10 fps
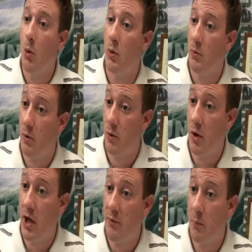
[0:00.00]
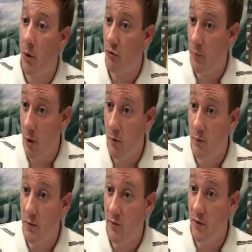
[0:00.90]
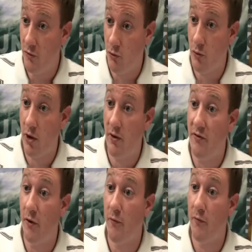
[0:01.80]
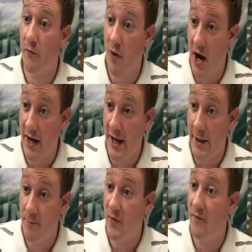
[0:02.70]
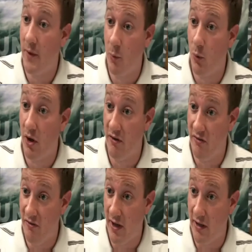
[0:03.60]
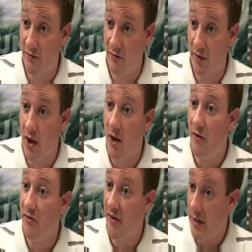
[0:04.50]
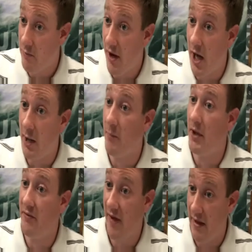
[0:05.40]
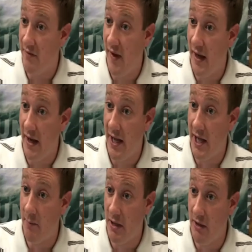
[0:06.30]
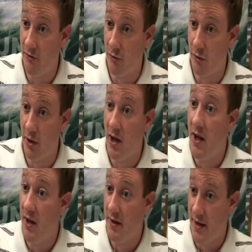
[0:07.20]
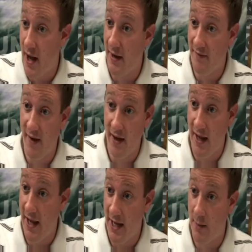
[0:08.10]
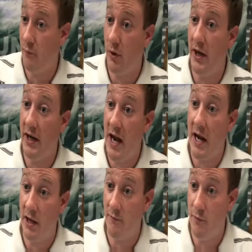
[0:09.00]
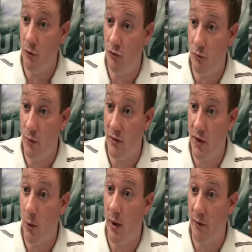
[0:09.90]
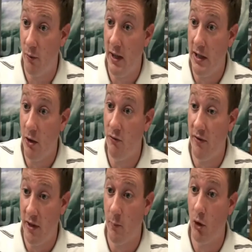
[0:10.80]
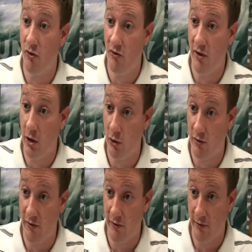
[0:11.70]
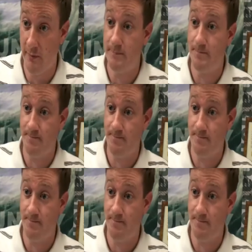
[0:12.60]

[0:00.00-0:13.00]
We will postpone this drill until Friday, February 6th, same time, 10:10 a.m. Eastern, 9:10 a.m. Avoid any kind of confusion with weather radios and the emergency alert system.